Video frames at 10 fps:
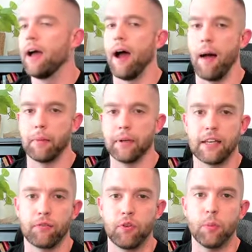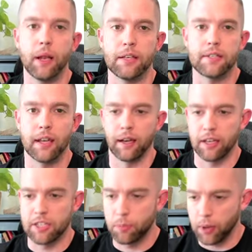I'm going to take a few minutes and
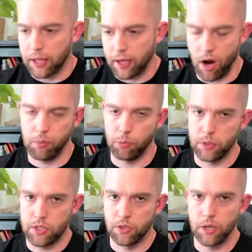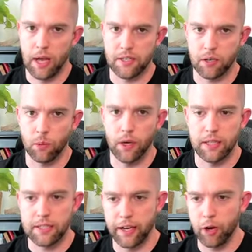explain compliments to you guys in a way
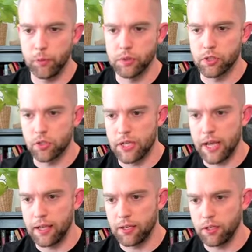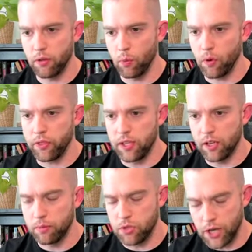that's going to help you understand what the
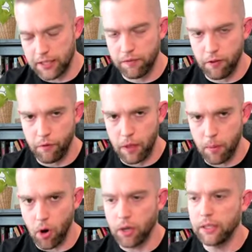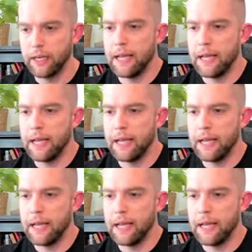objective of them are